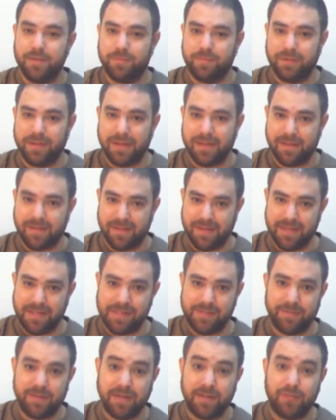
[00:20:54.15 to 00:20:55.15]
you play the E
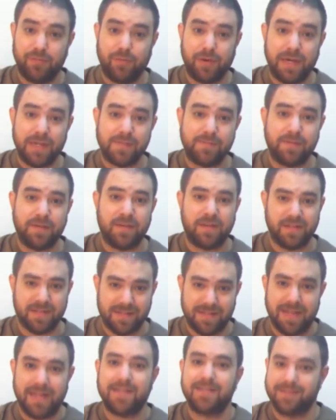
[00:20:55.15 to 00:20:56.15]
string twice
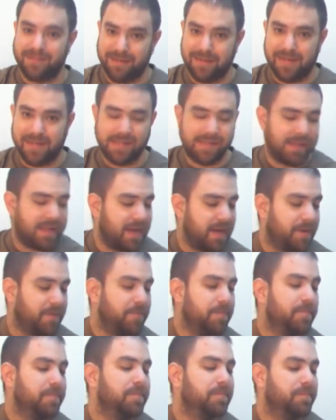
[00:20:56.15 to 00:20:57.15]
because that's the next line.